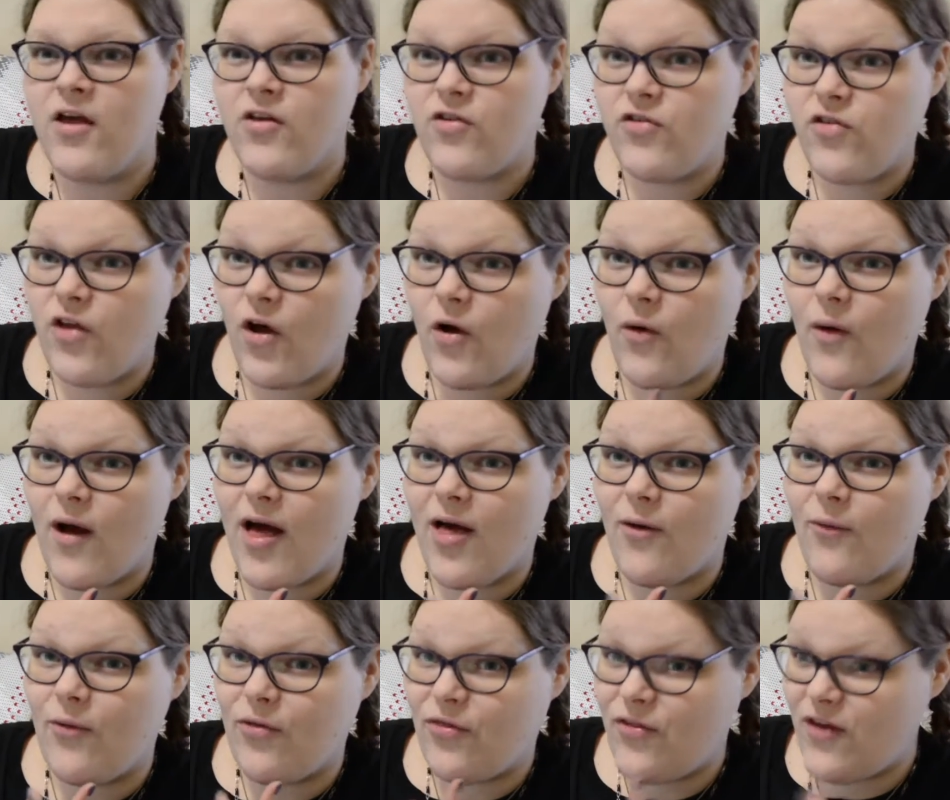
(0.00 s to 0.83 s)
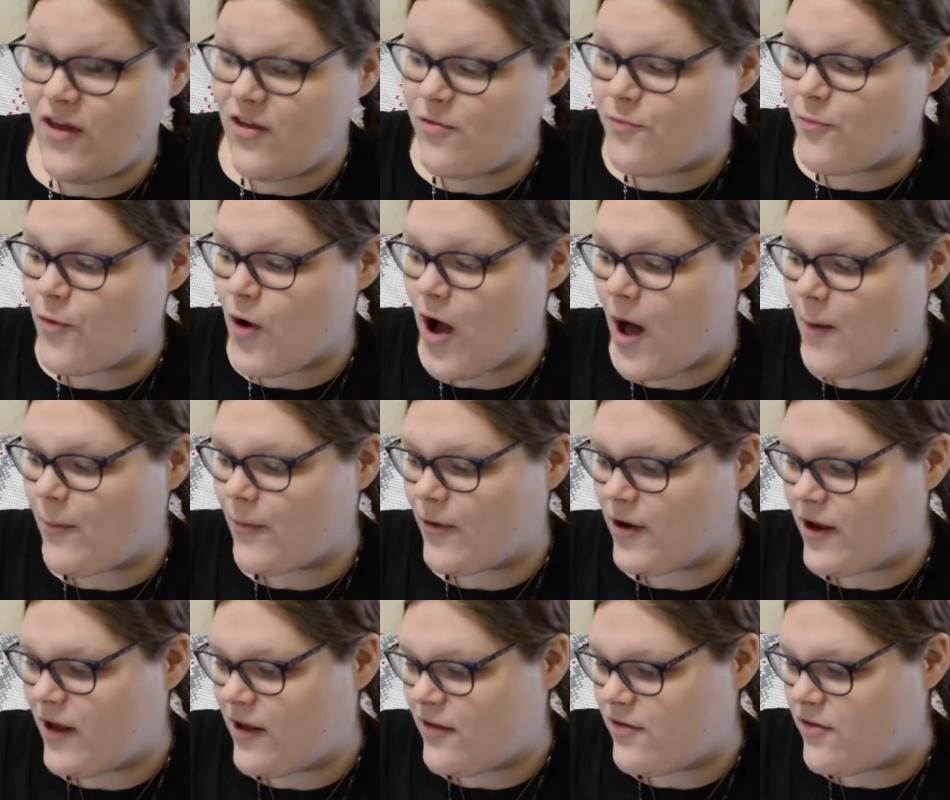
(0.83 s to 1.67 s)
So with these
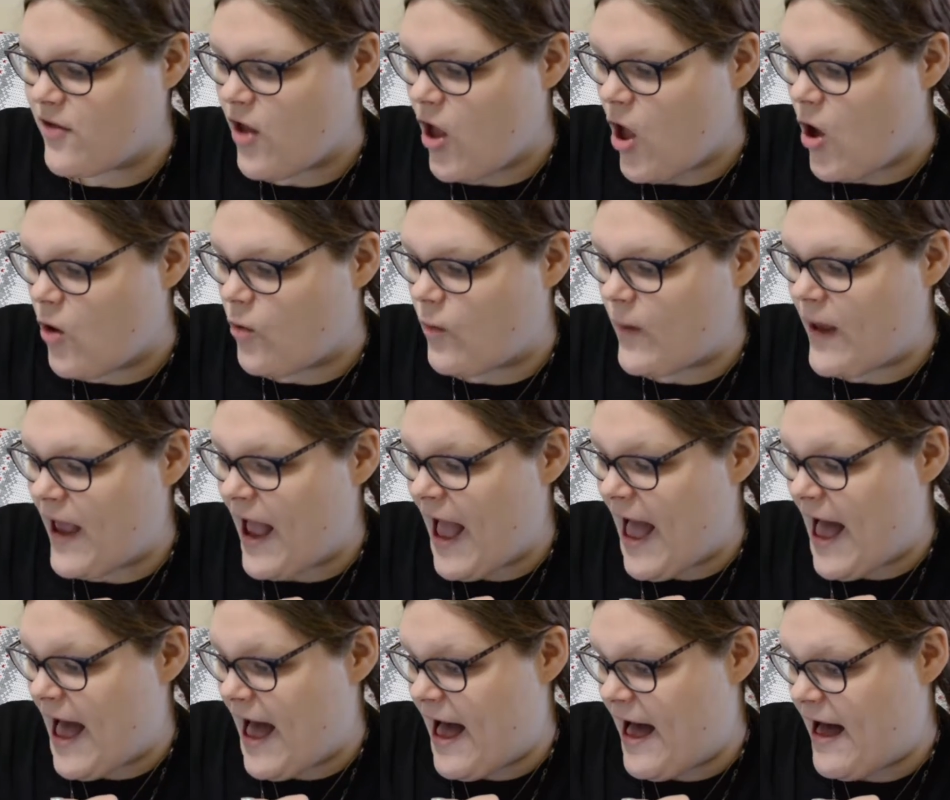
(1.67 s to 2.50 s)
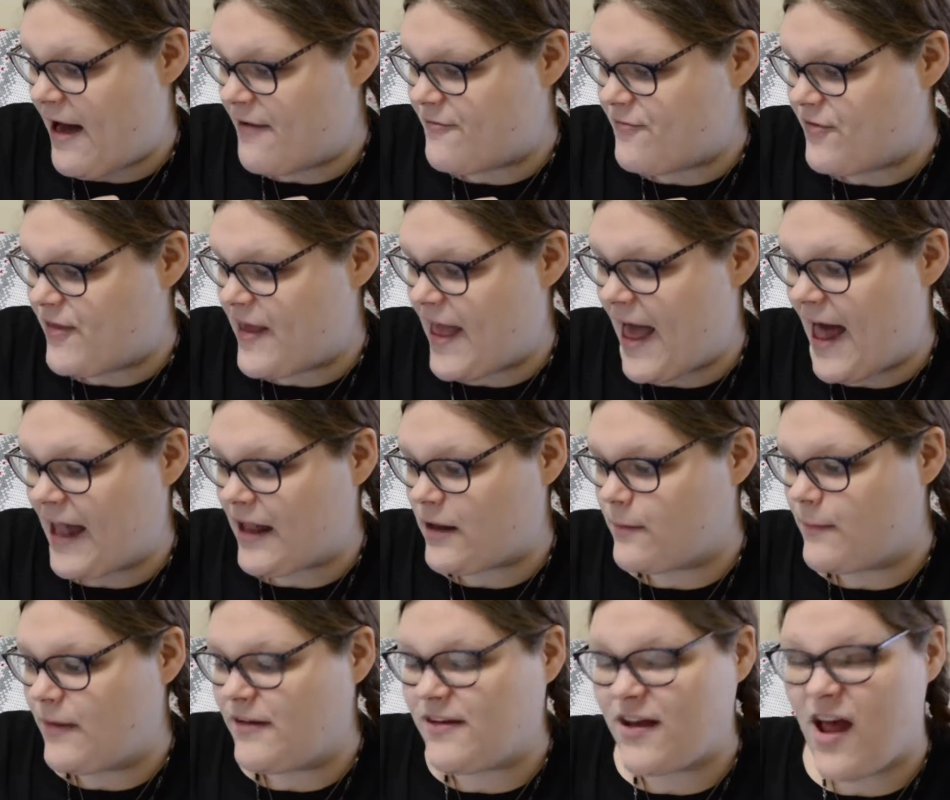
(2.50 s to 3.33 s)
properties, we have the
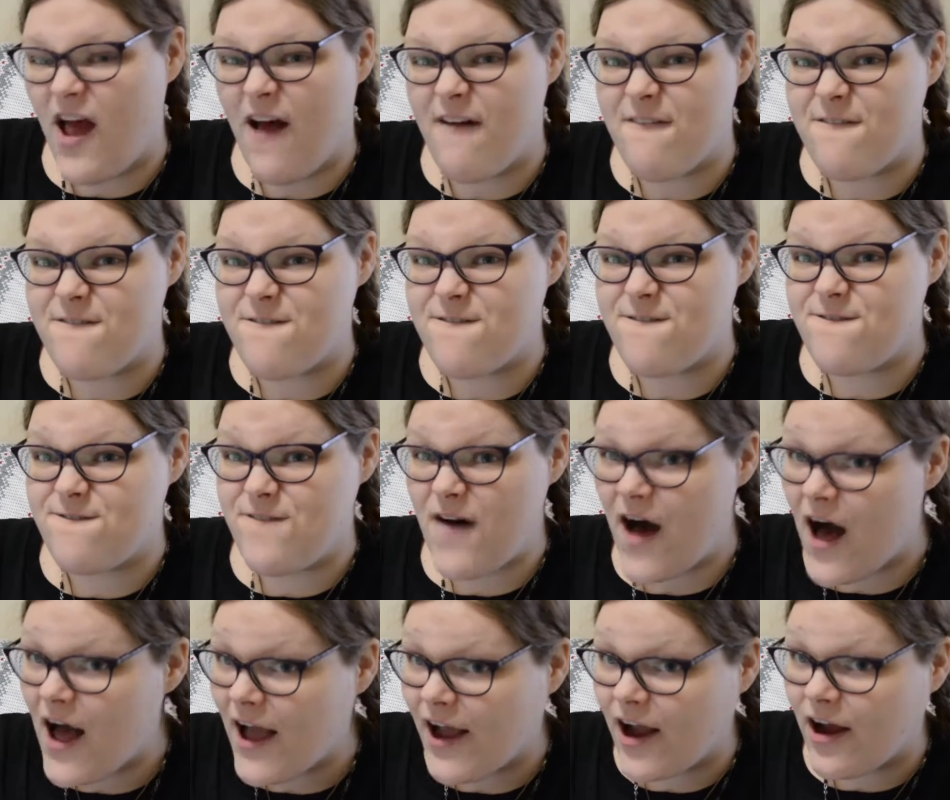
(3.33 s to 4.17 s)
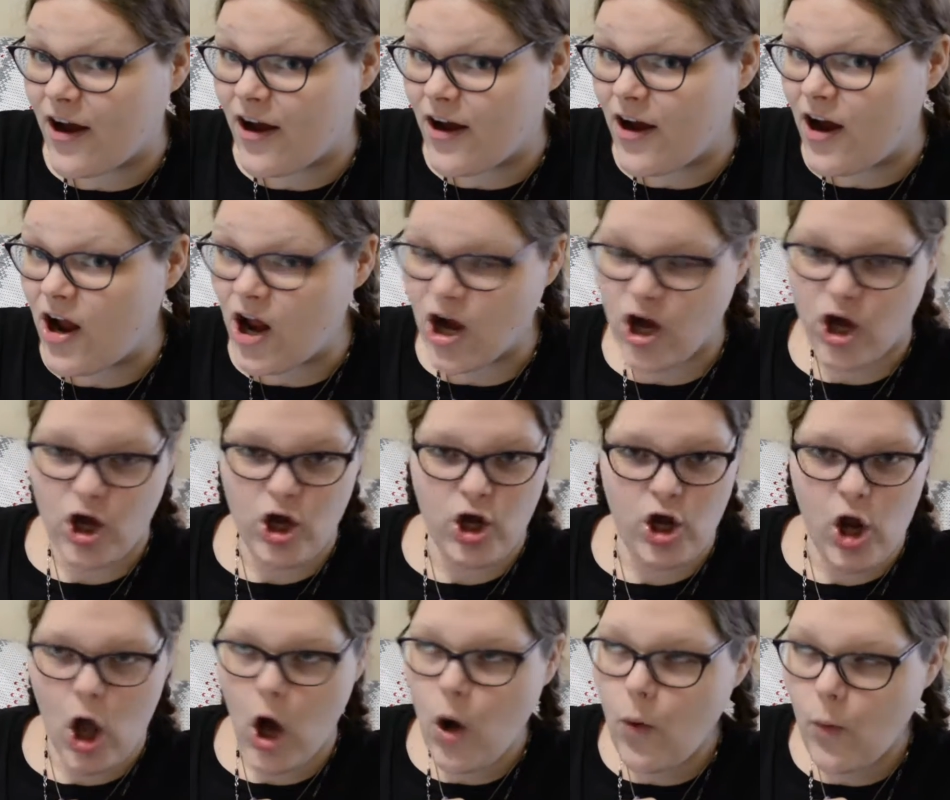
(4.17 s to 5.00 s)
element of fire.
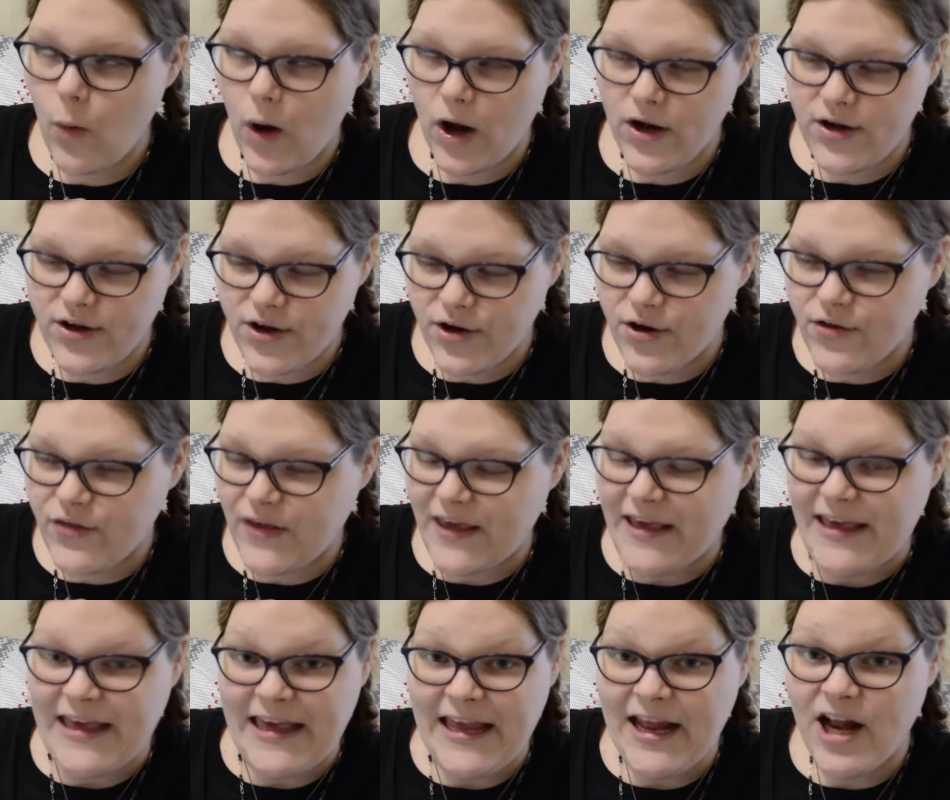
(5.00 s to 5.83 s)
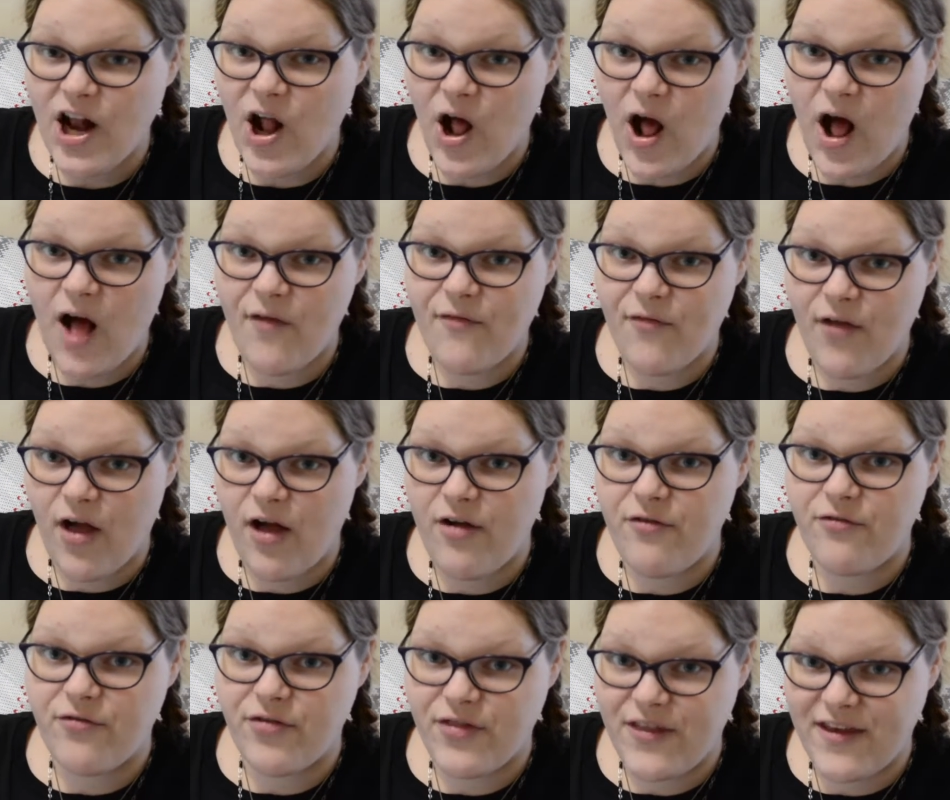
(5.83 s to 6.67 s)
No wonder the heat off
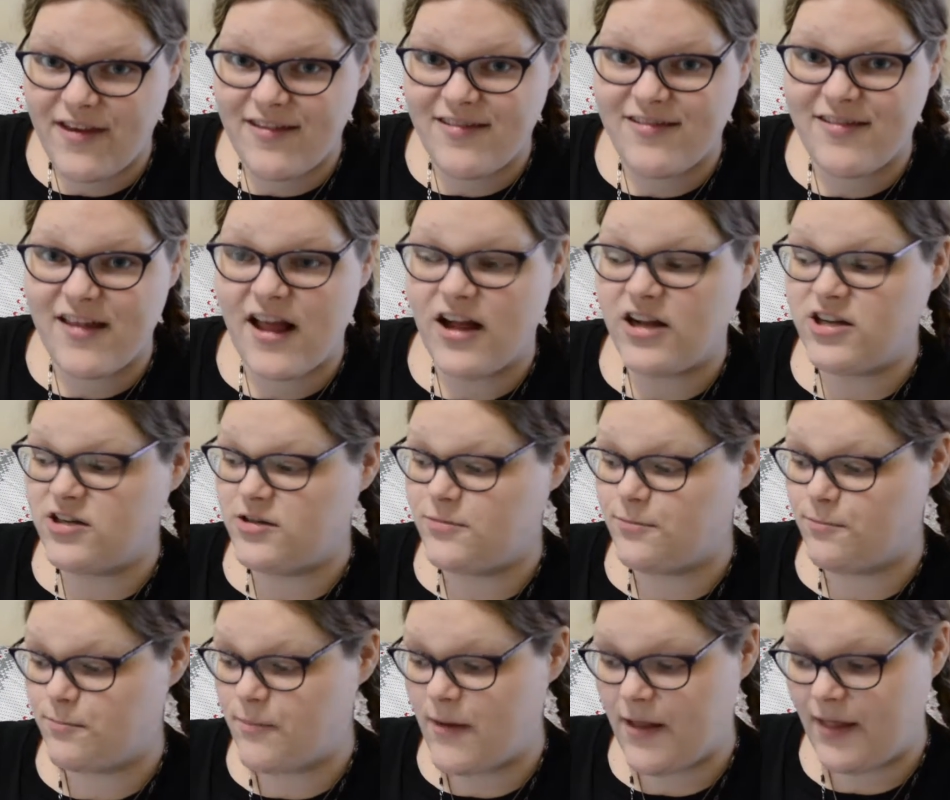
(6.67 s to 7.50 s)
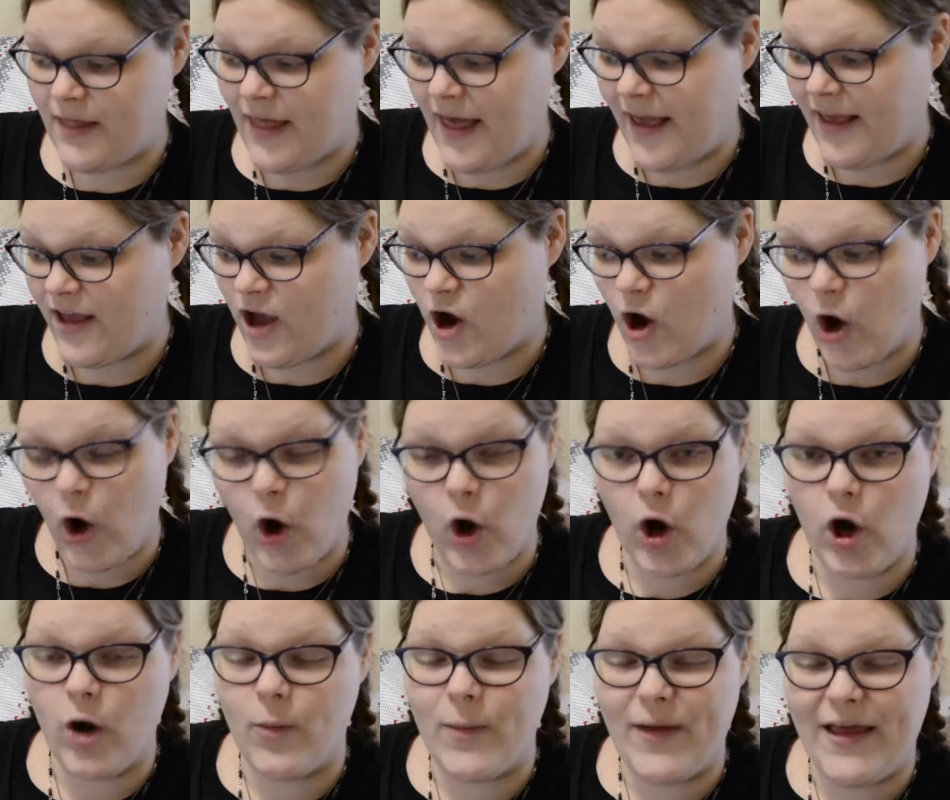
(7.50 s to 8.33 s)
of this
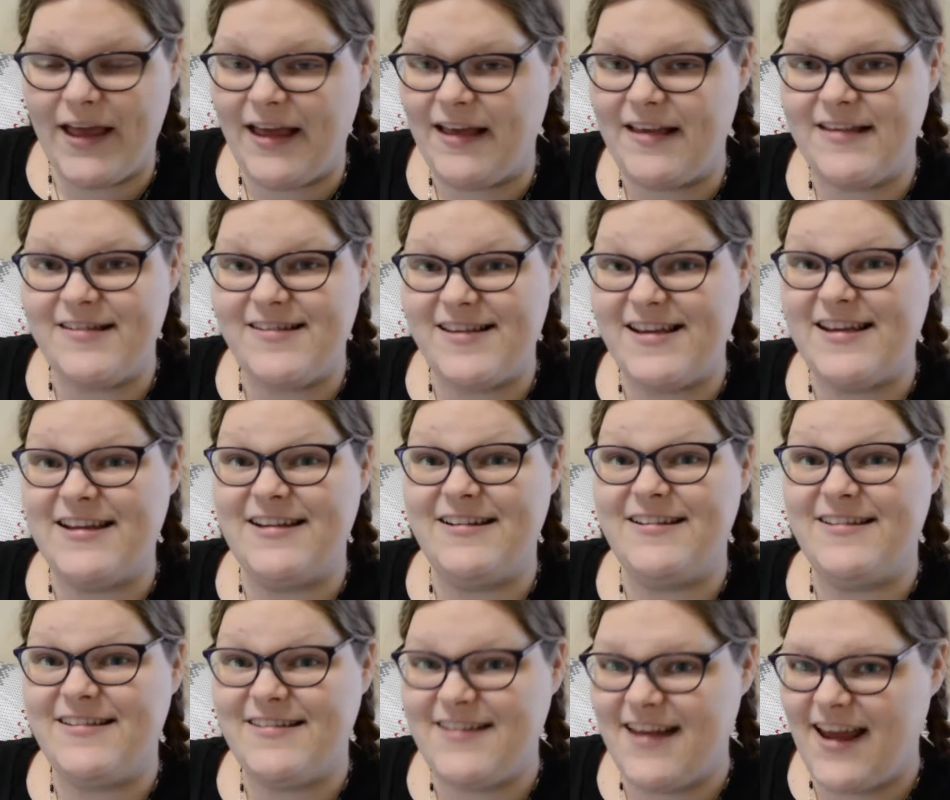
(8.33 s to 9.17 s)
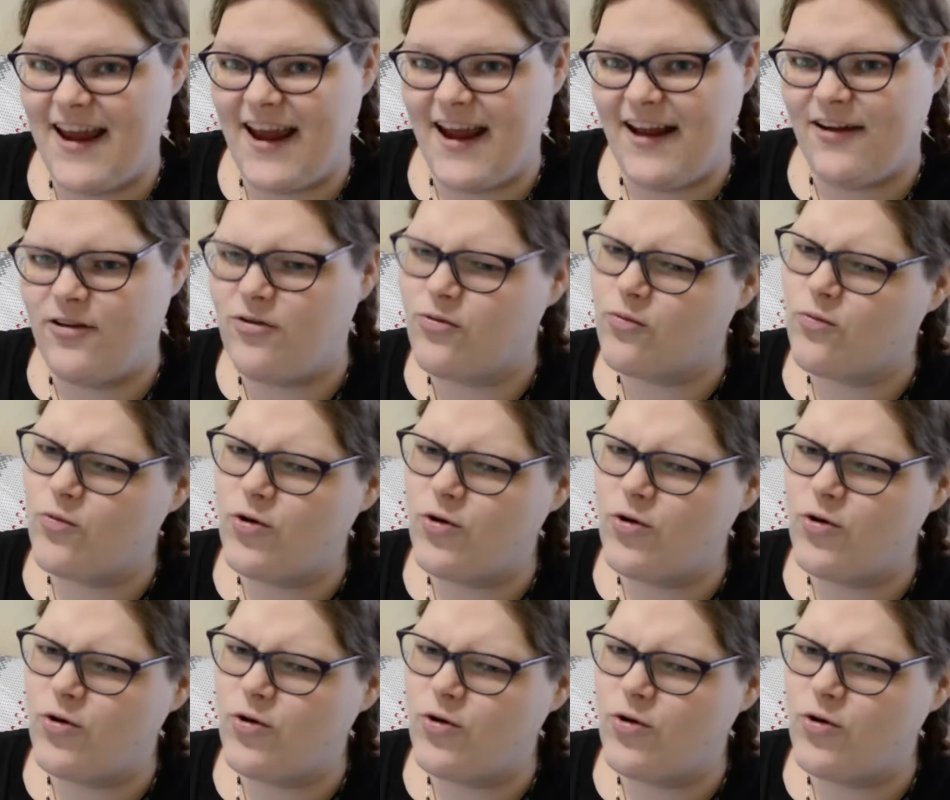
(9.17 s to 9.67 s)
herb is insane.